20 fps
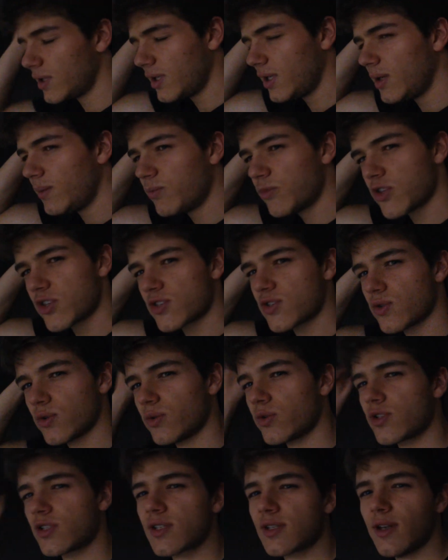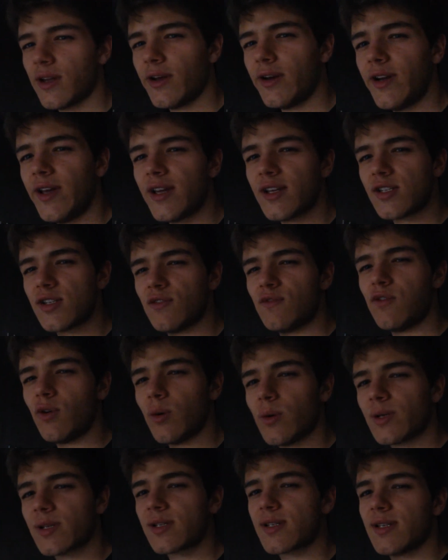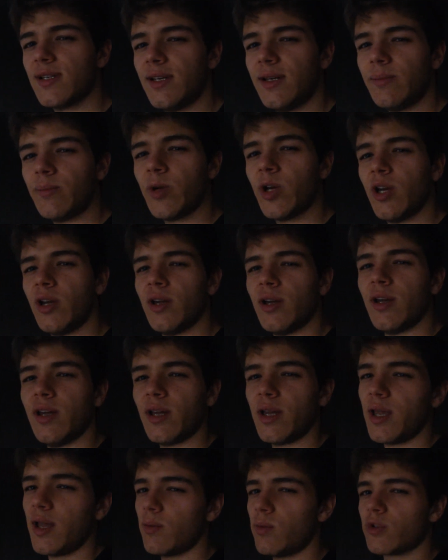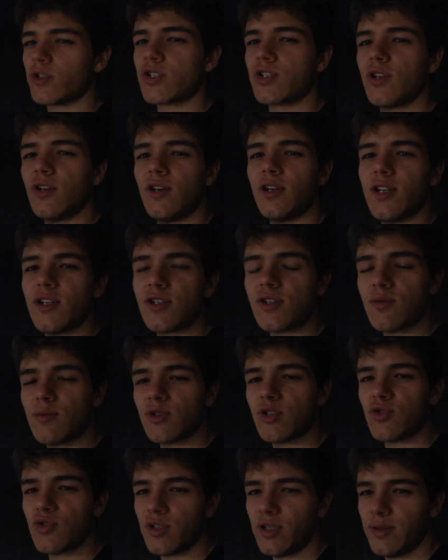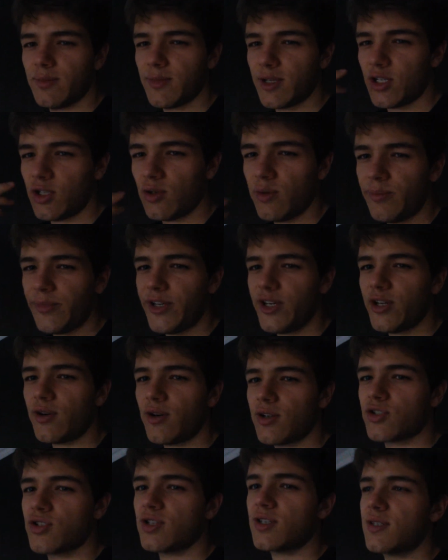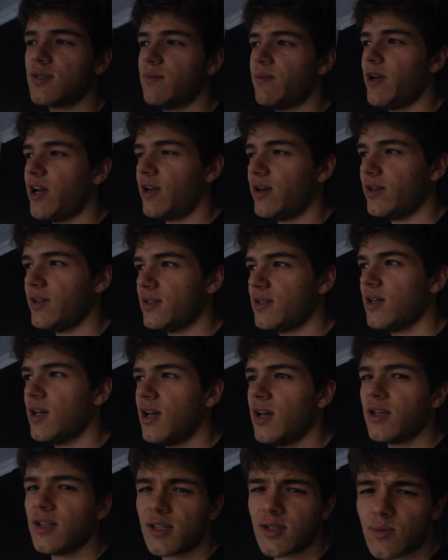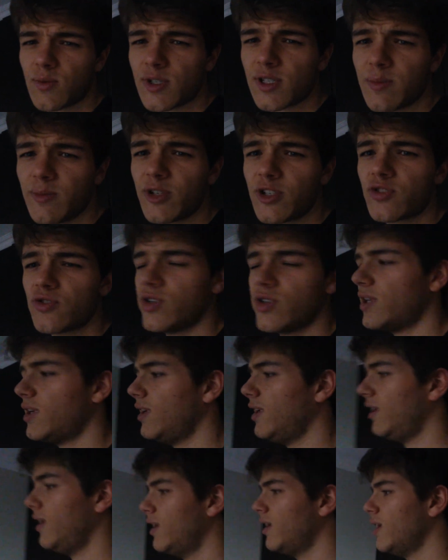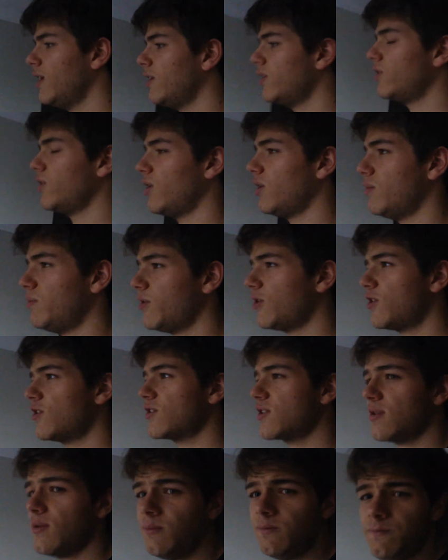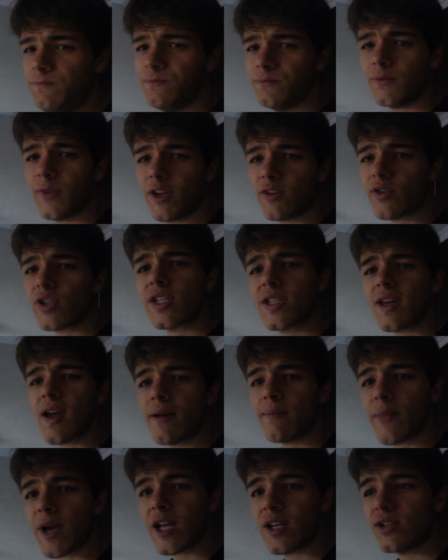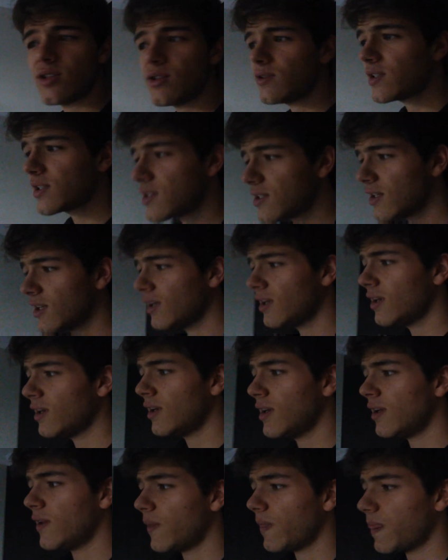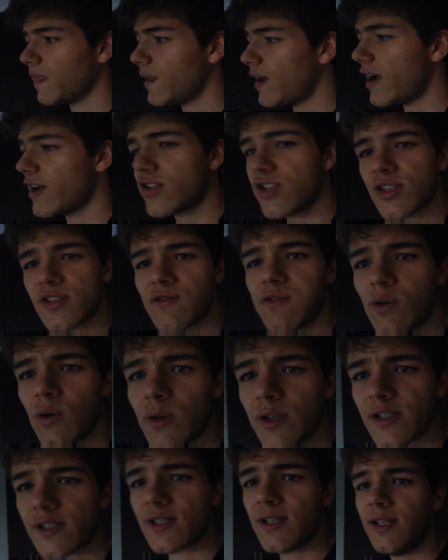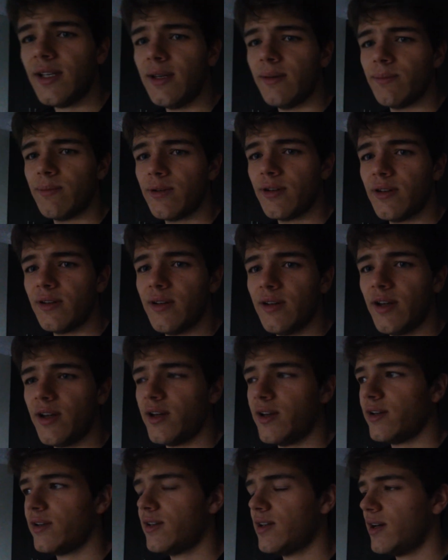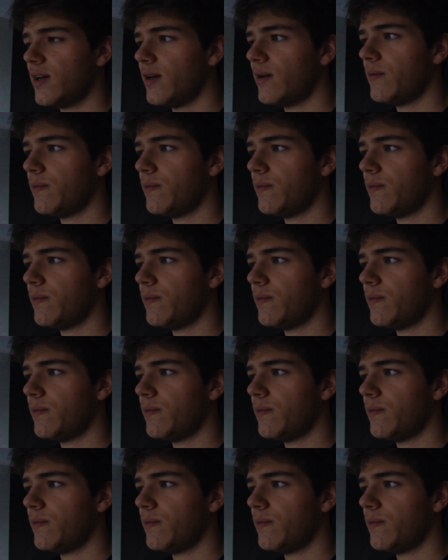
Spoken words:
keep this thought, slowly as you fall asleep, it will turn into a dream and you'll be conscious about it. This one's a bit tricky though, because every time I do it, I just fall asleep, and